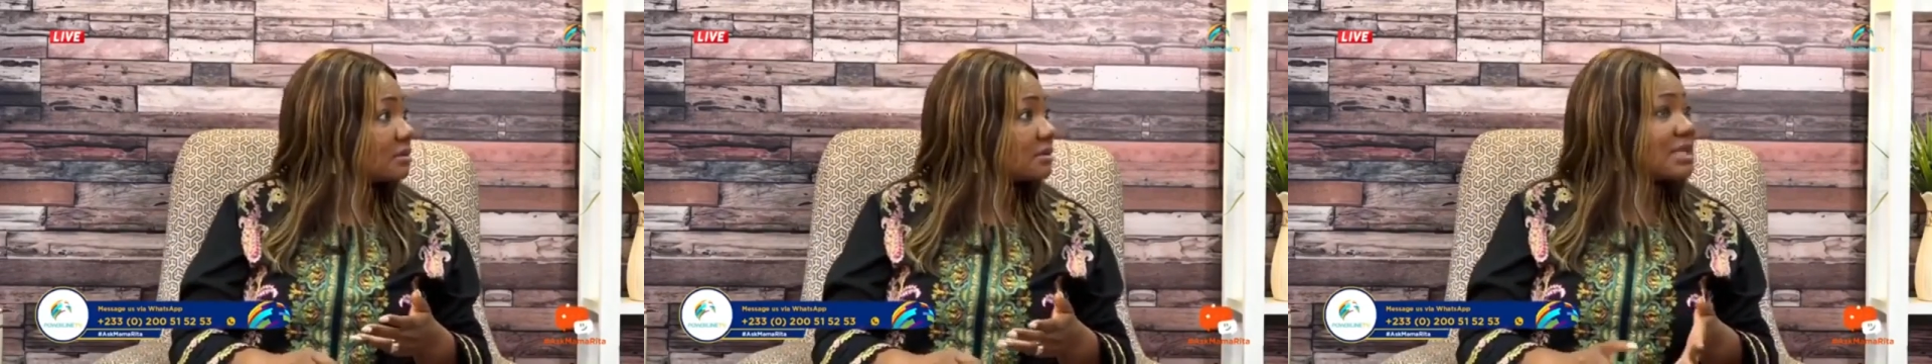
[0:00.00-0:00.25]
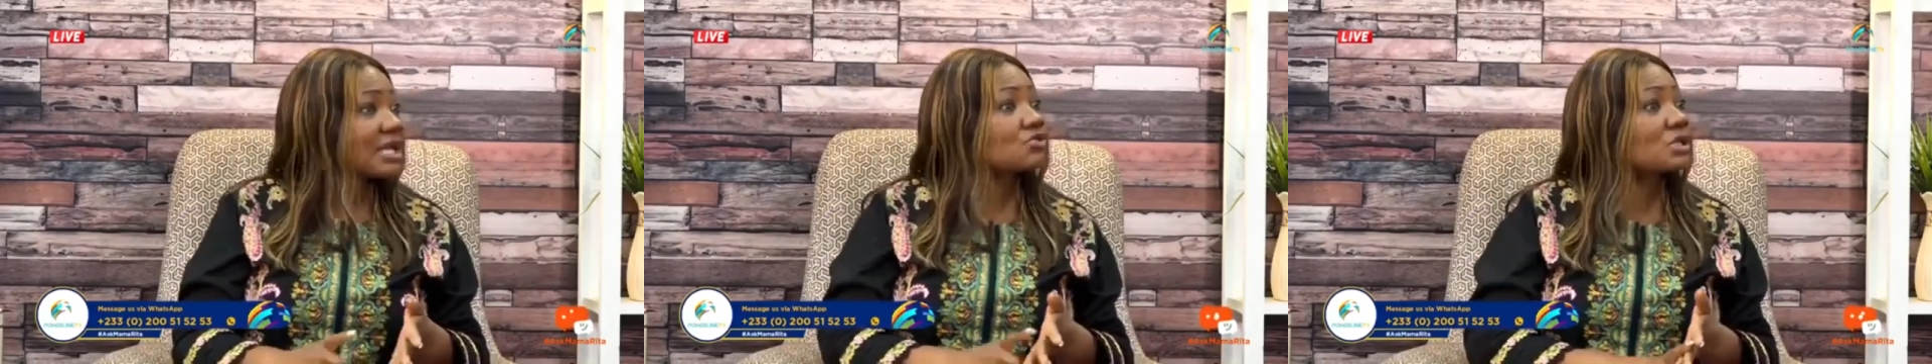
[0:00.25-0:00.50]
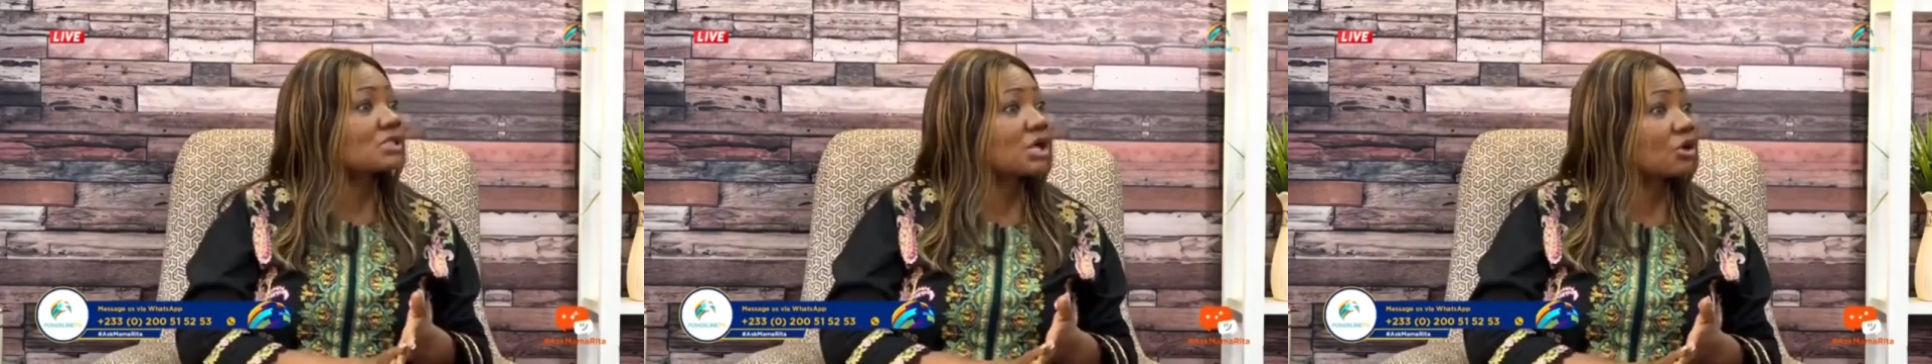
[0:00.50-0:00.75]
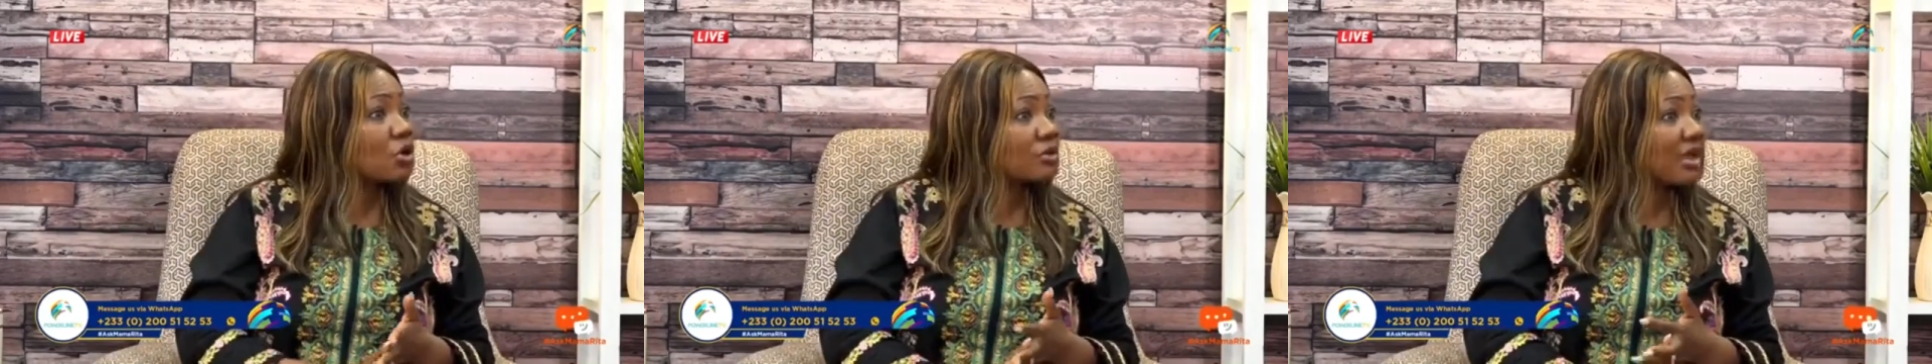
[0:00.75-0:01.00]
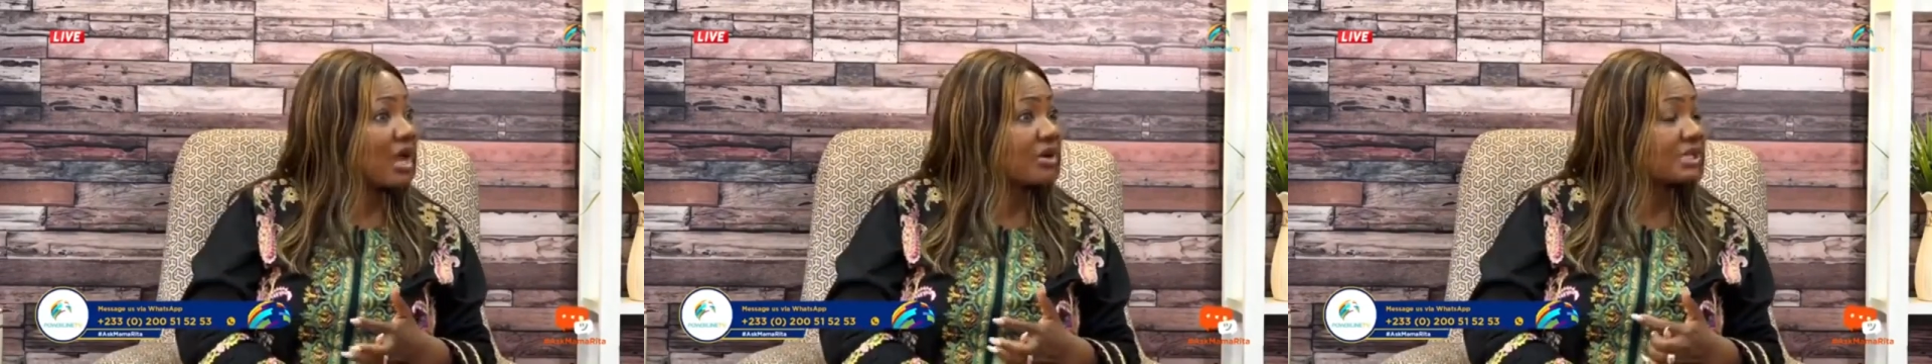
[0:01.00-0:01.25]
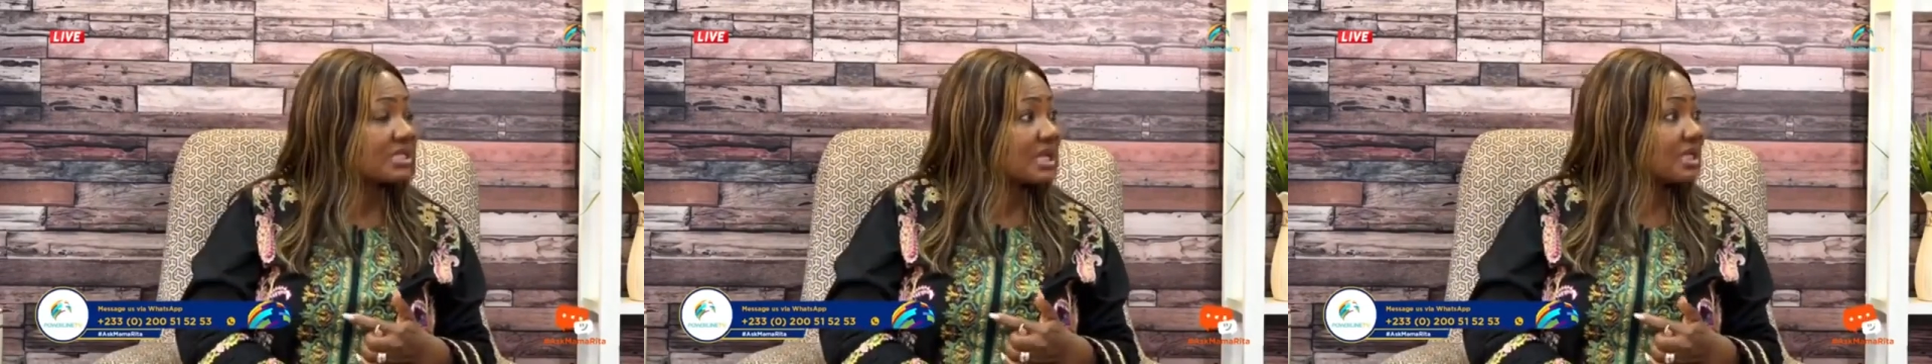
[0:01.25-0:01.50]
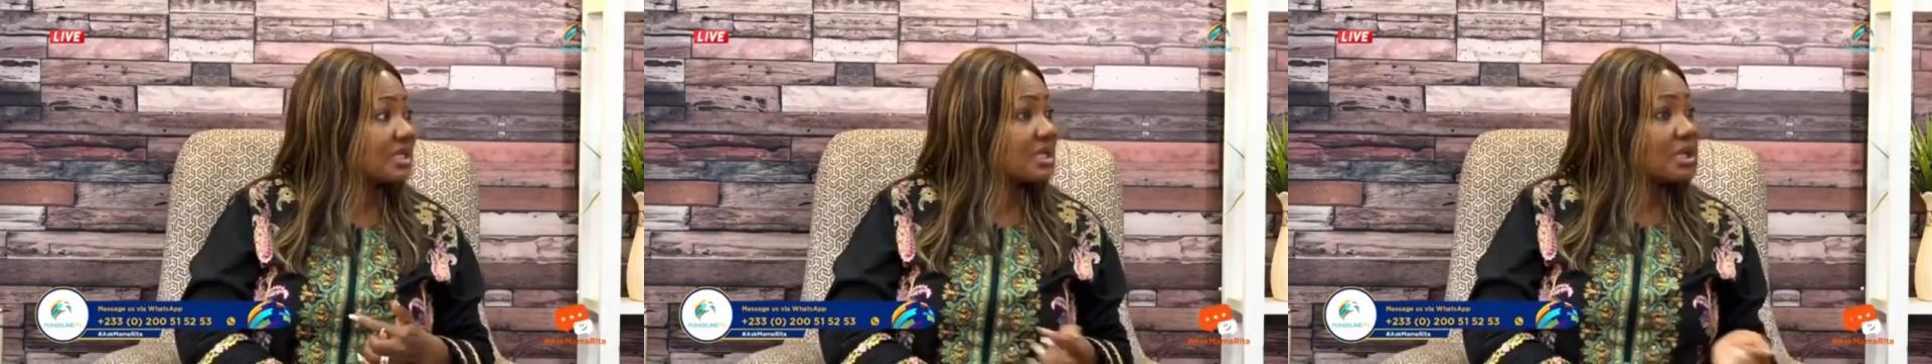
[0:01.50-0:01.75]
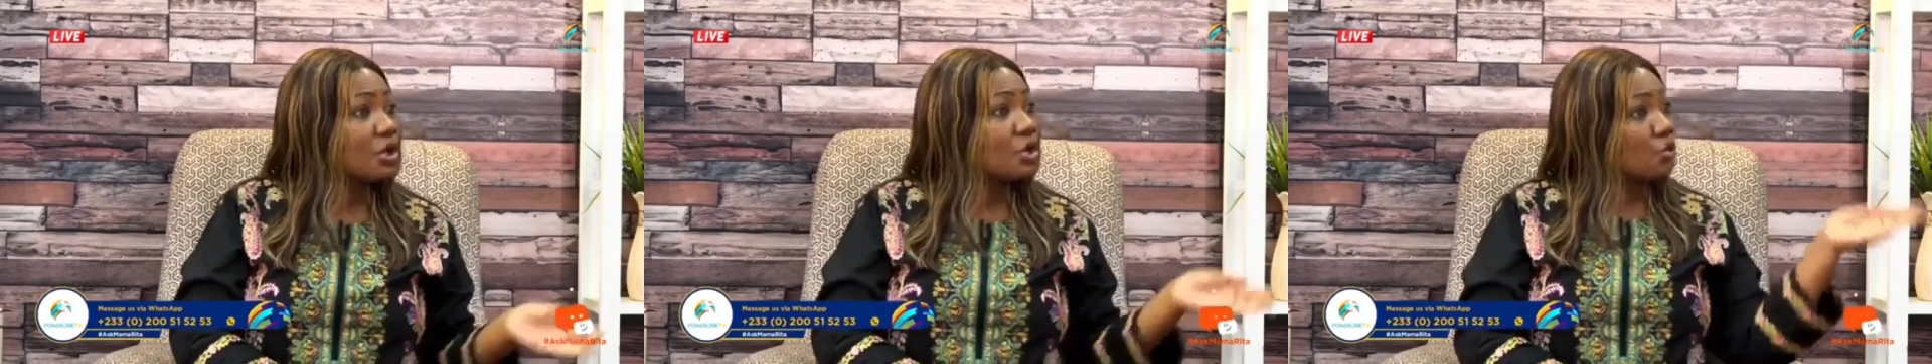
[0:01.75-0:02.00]
That was the cloth I returned.
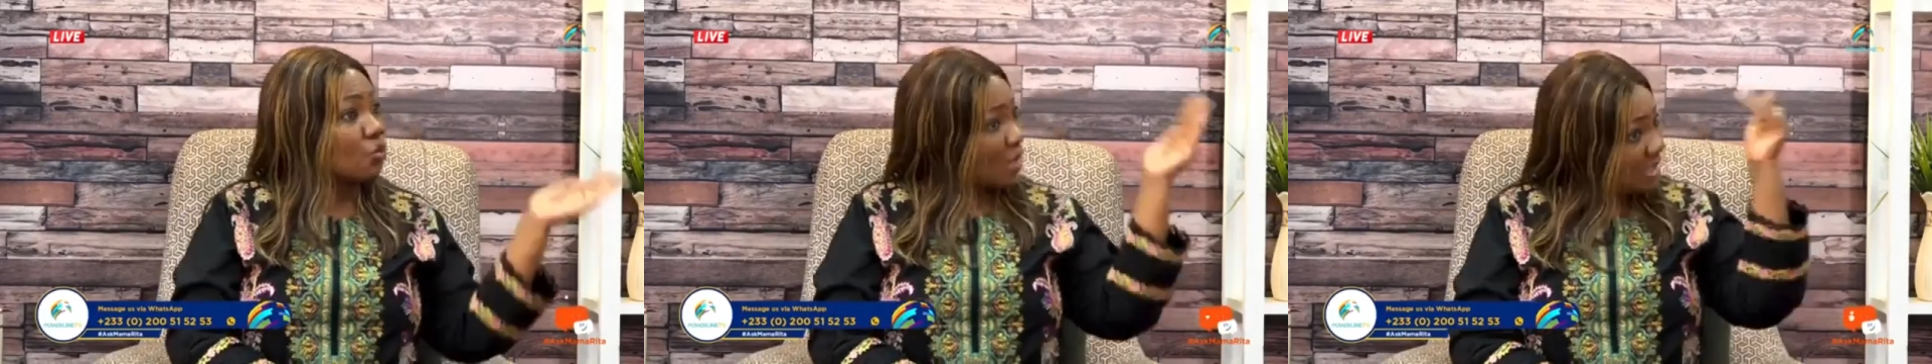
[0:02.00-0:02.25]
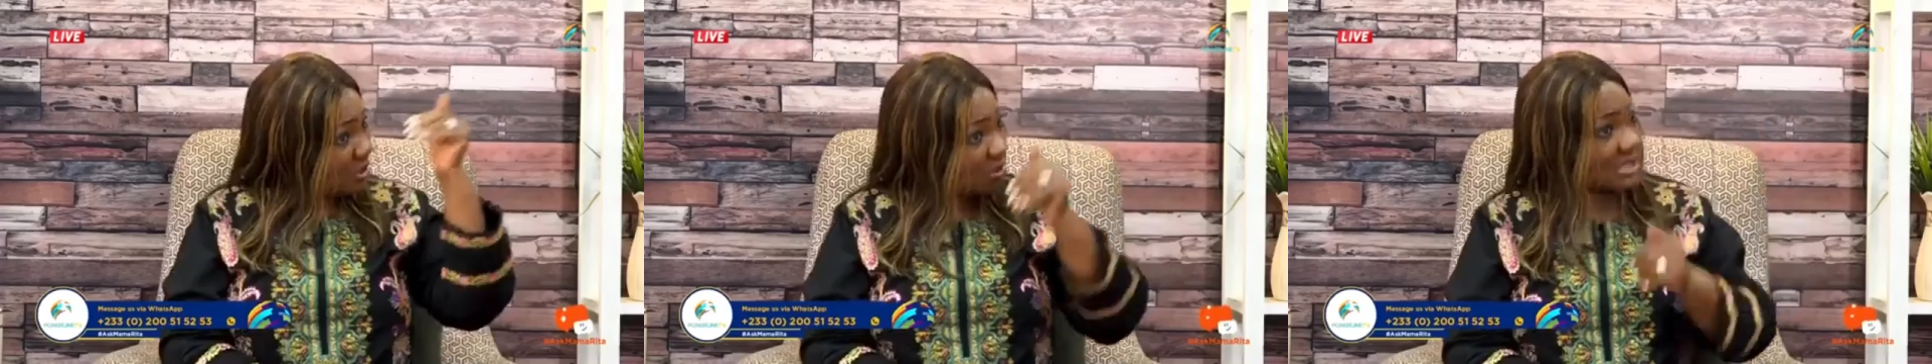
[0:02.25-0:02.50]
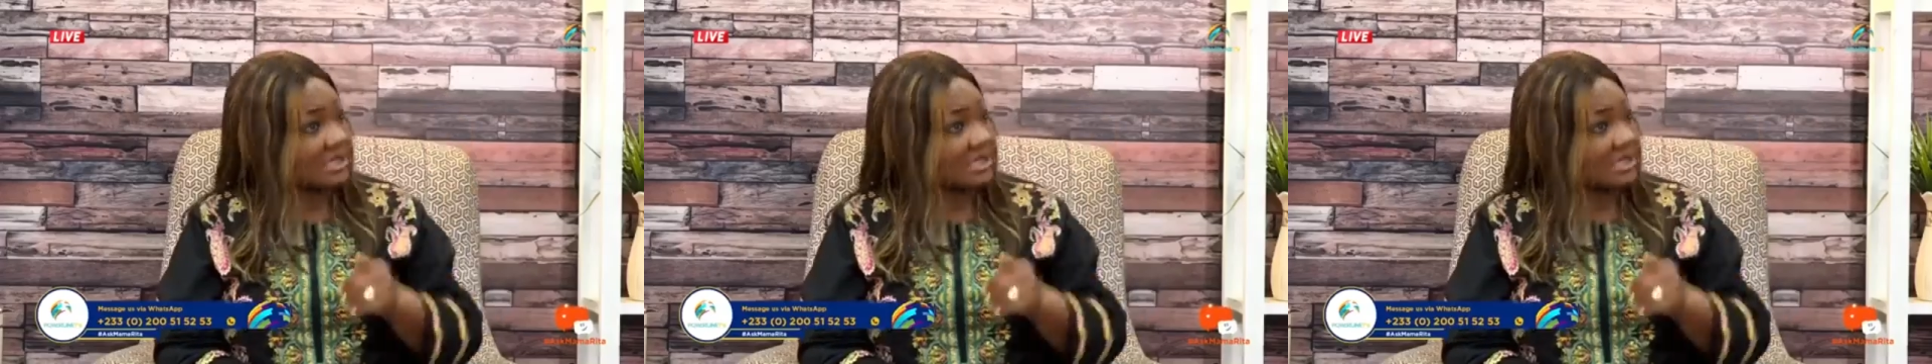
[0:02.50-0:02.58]
When he was